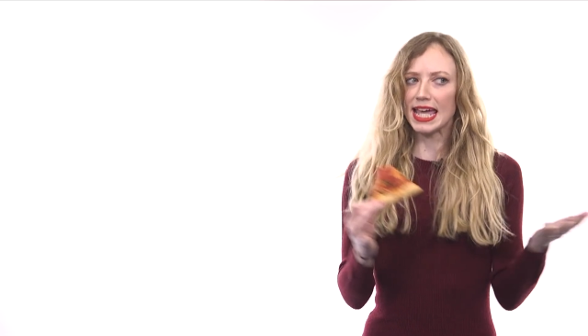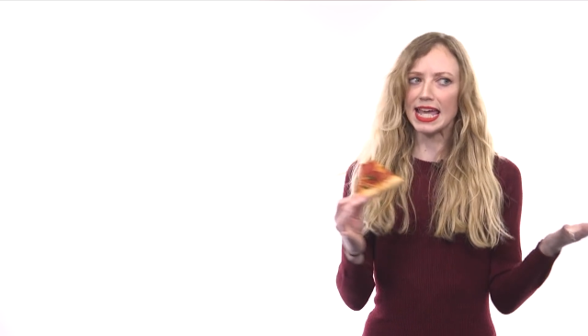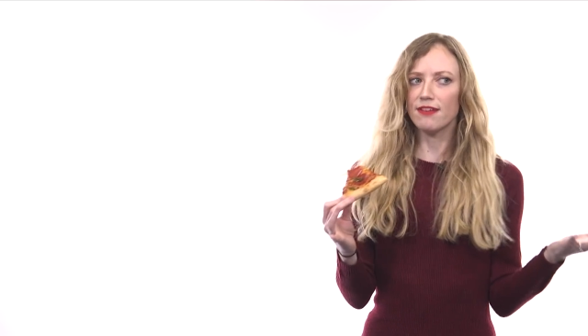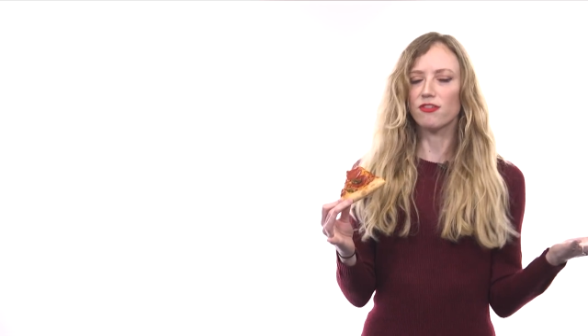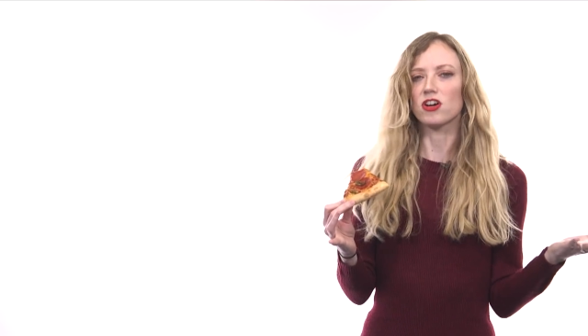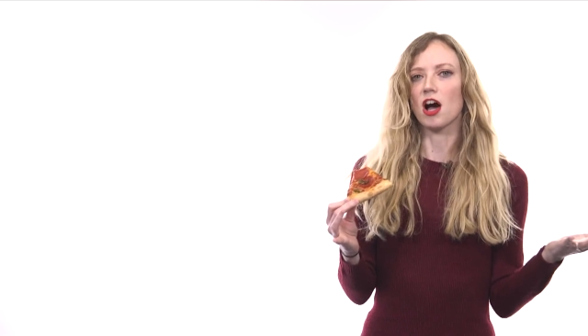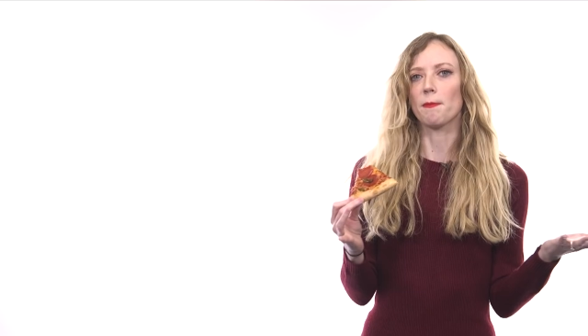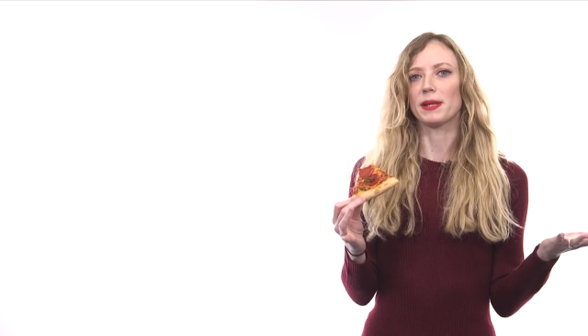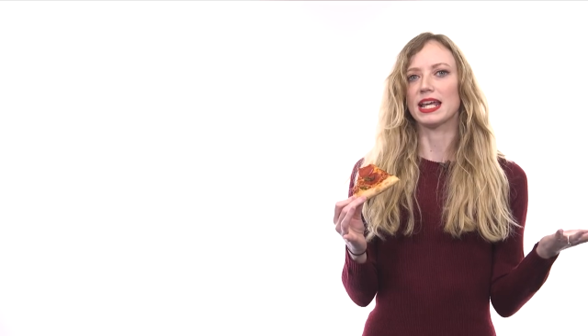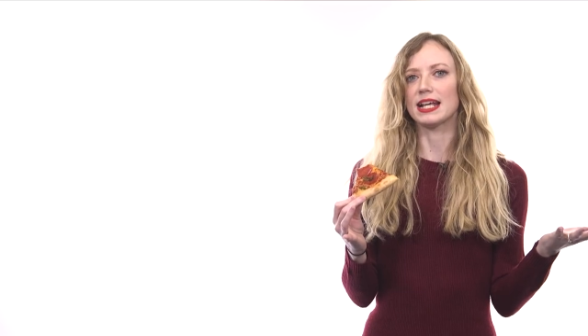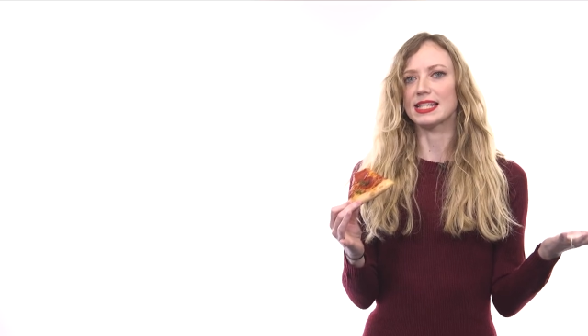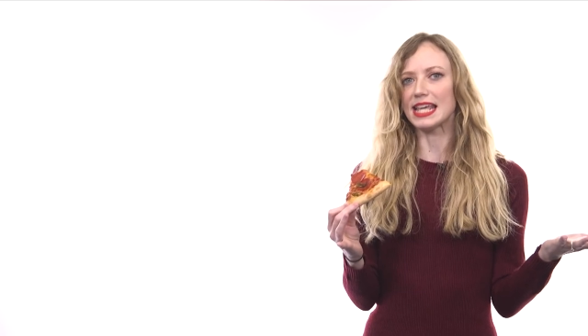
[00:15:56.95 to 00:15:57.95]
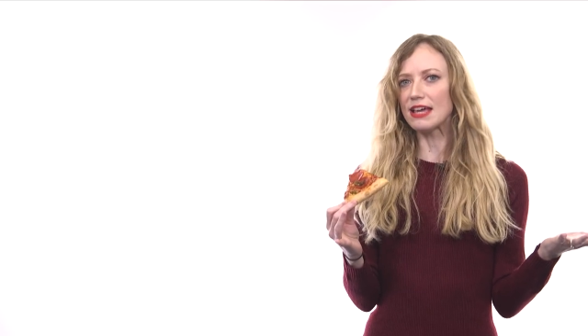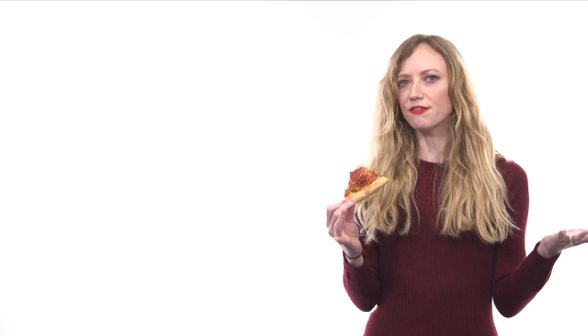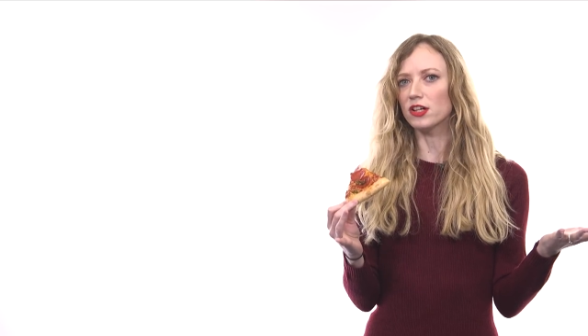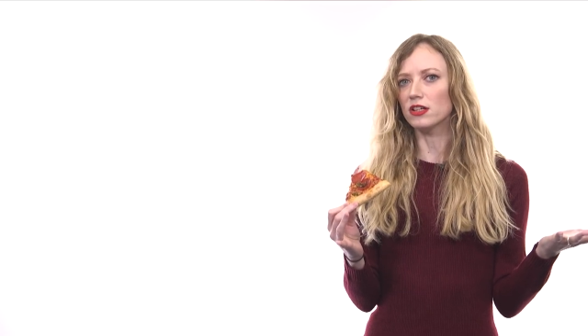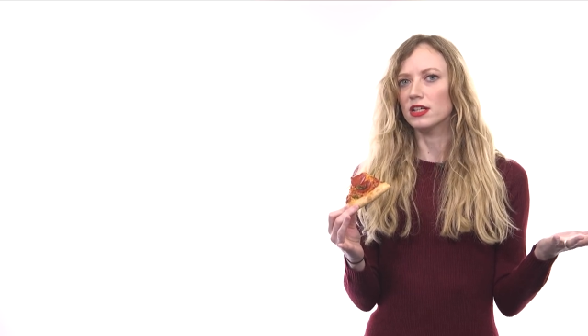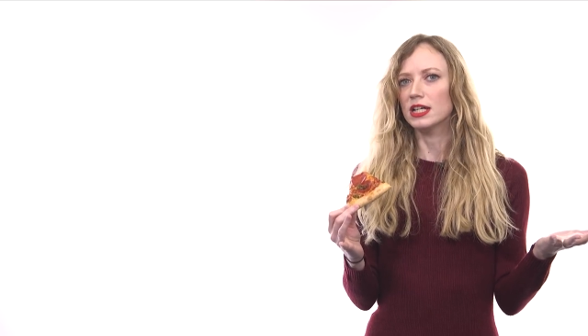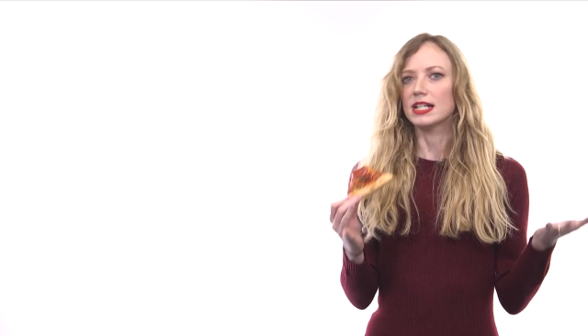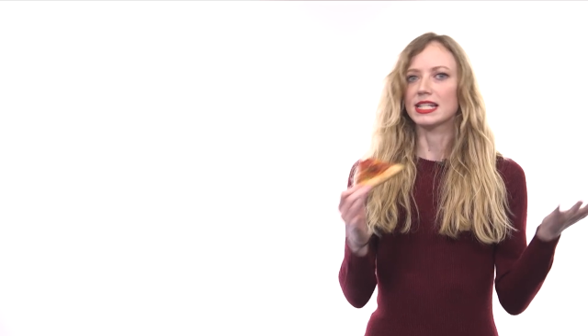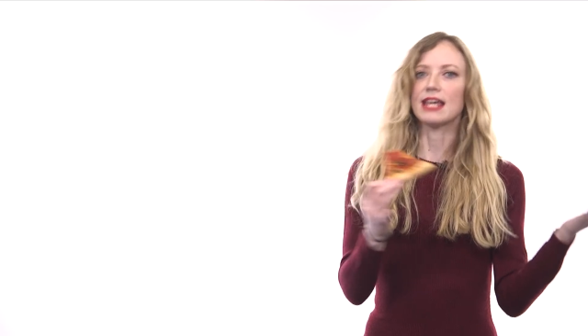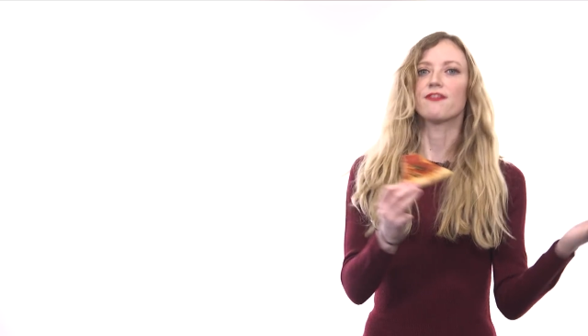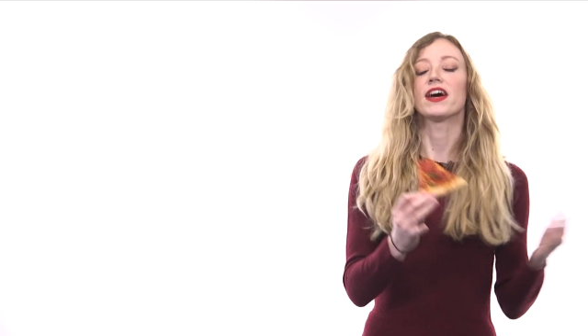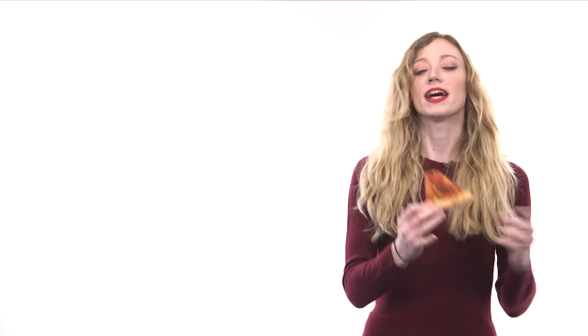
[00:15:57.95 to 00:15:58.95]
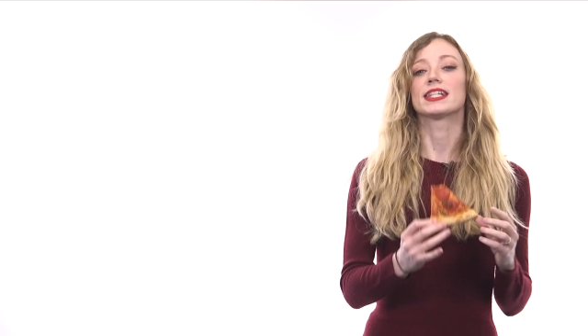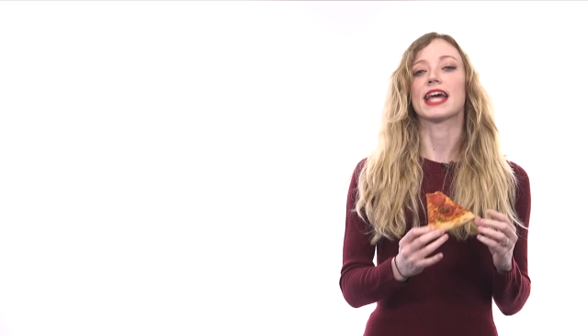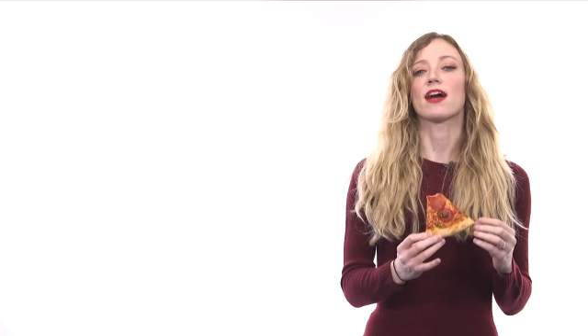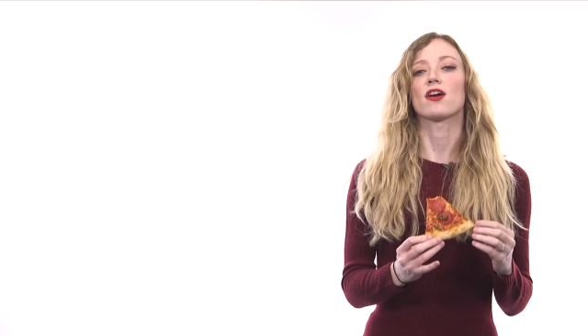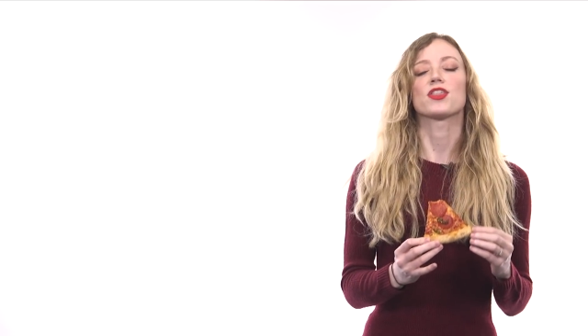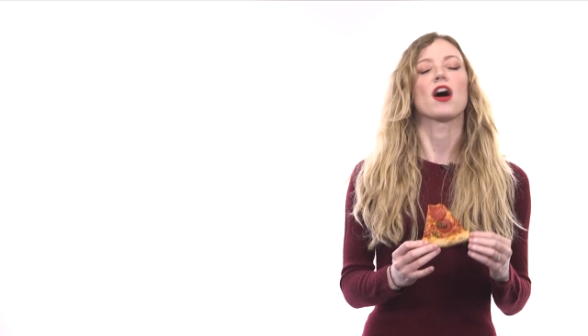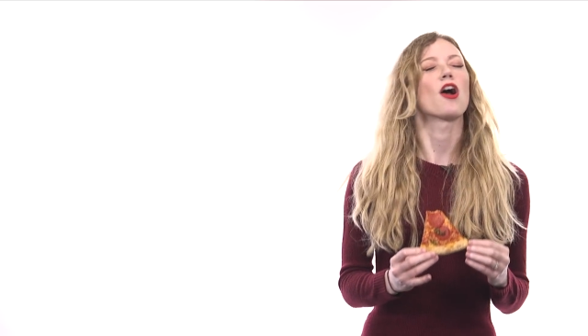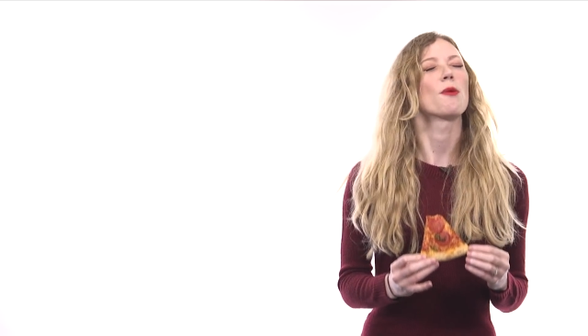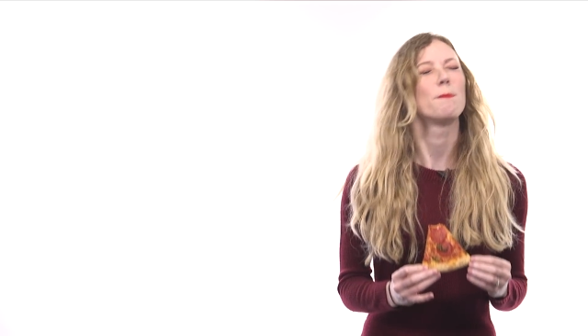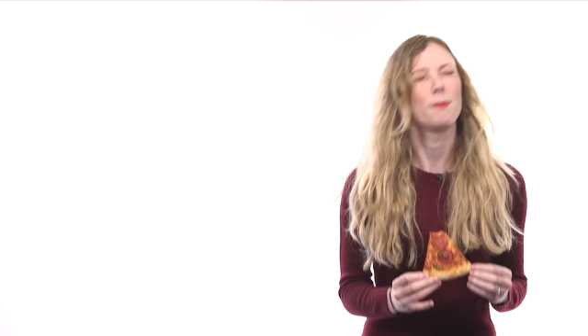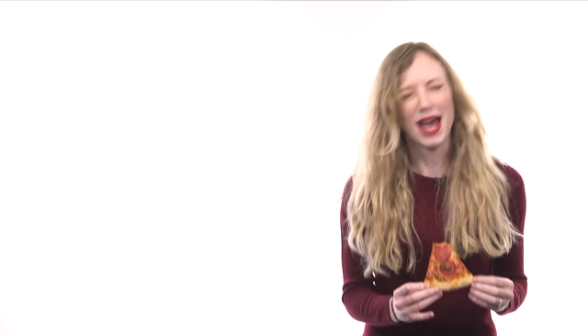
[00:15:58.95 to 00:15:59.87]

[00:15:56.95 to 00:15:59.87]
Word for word: Evil company is evil. Tifa and Aerith are